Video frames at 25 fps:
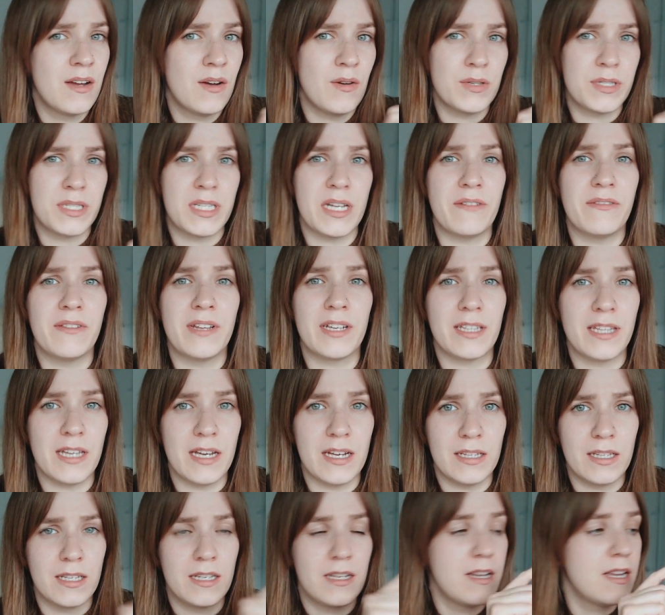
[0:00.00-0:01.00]
or stuff like
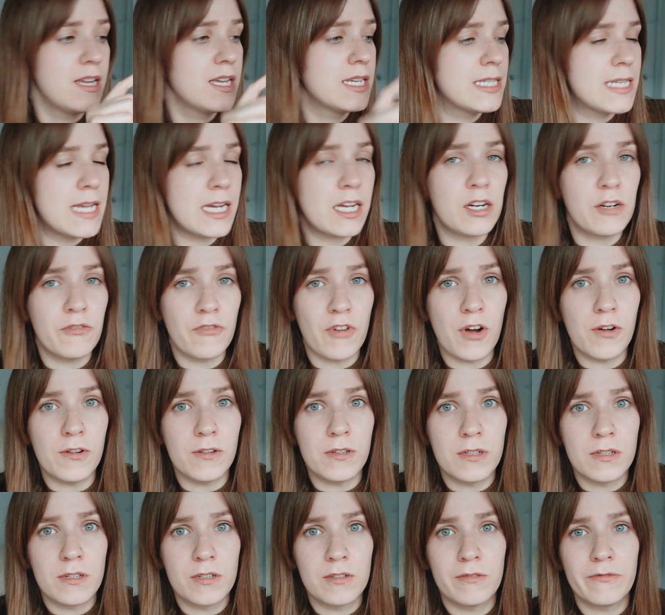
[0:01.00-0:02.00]
that. Second of
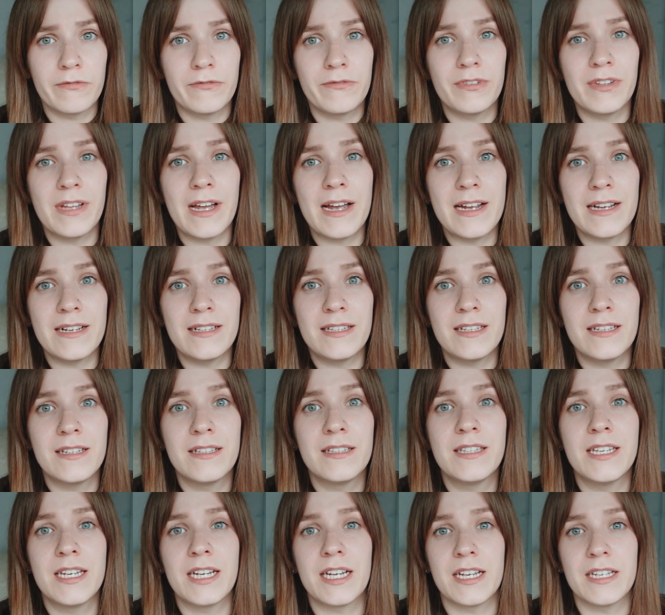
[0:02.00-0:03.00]
all, flight
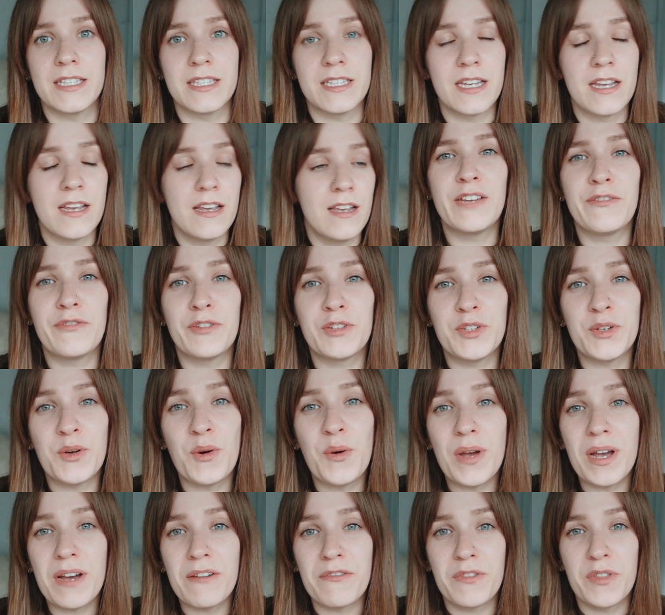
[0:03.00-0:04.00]
ticket. If you
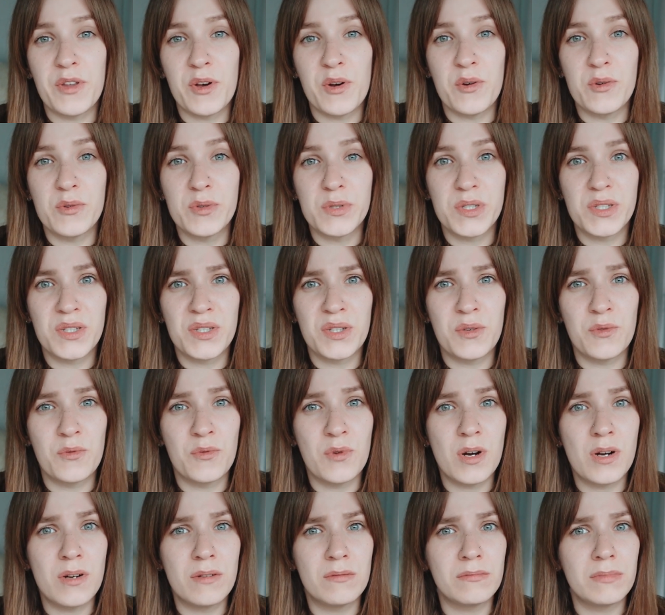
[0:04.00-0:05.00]
don't have those, you
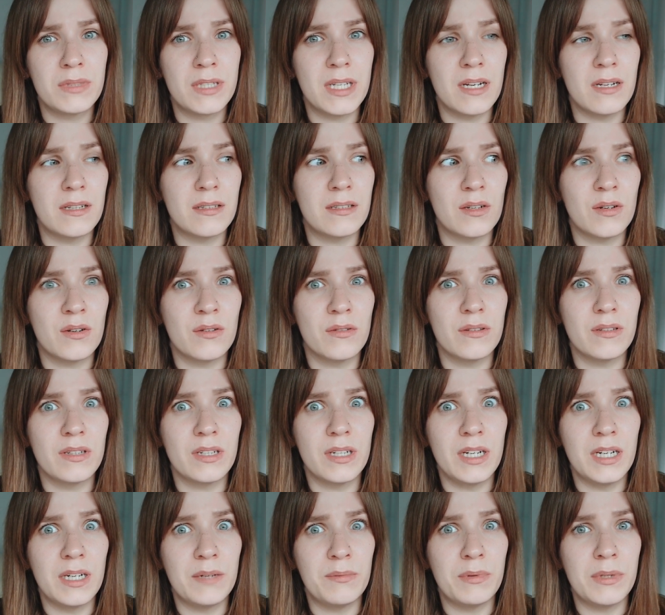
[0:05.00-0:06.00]
won't get on
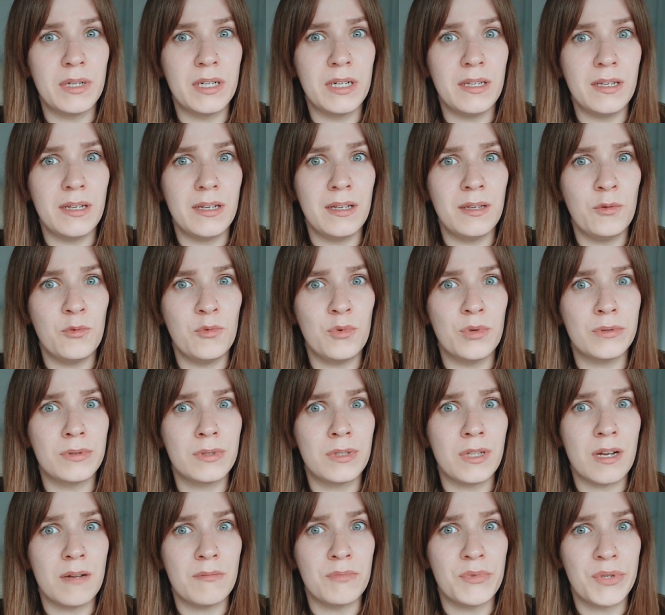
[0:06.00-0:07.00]
the airplane and
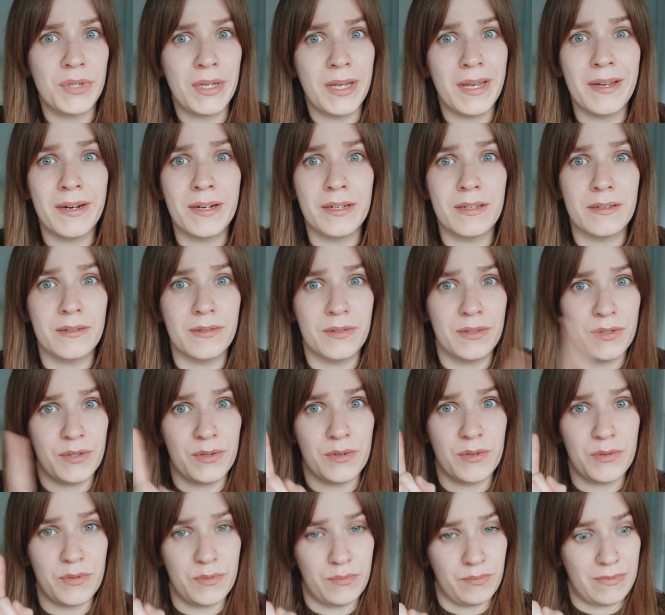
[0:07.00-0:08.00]
won't come to Canada,
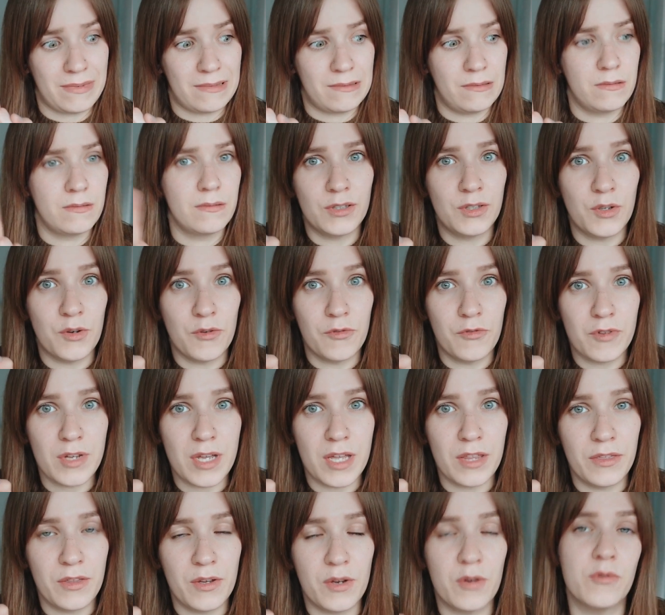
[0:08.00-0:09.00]
so don't
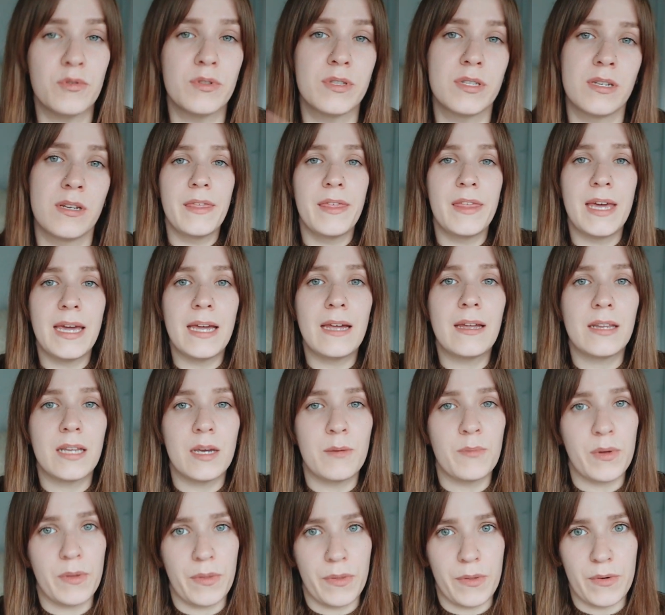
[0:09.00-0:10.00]
forget those. Thing
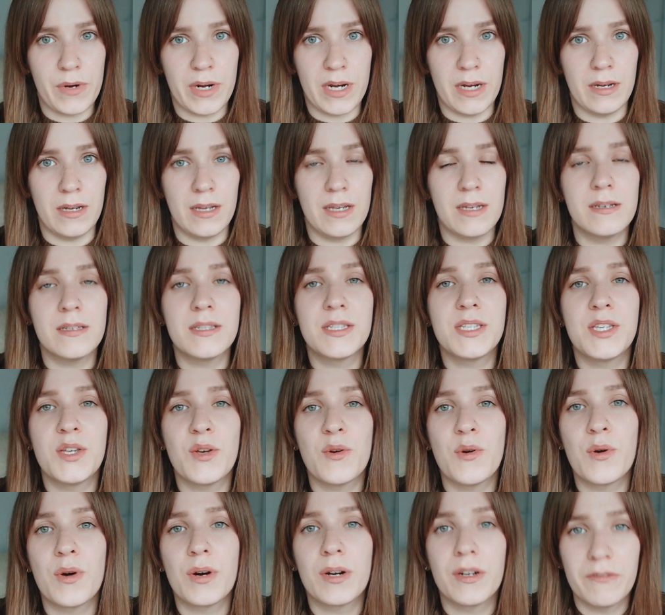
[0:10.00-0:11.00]
number three is
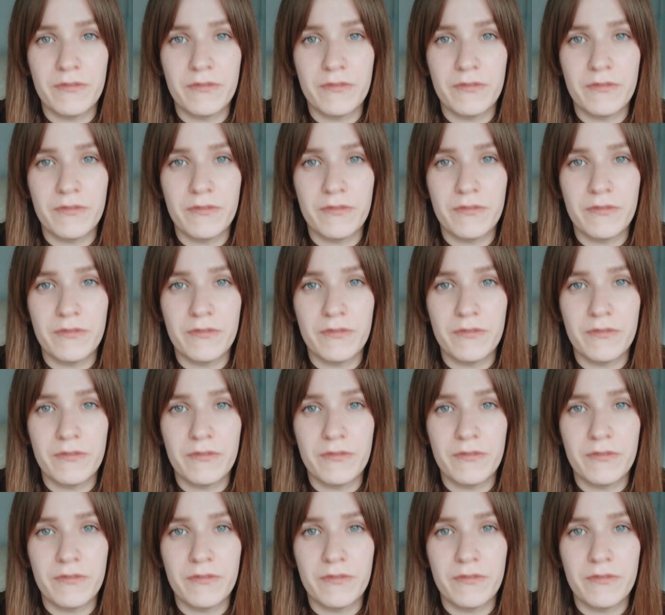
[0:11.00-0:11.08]
your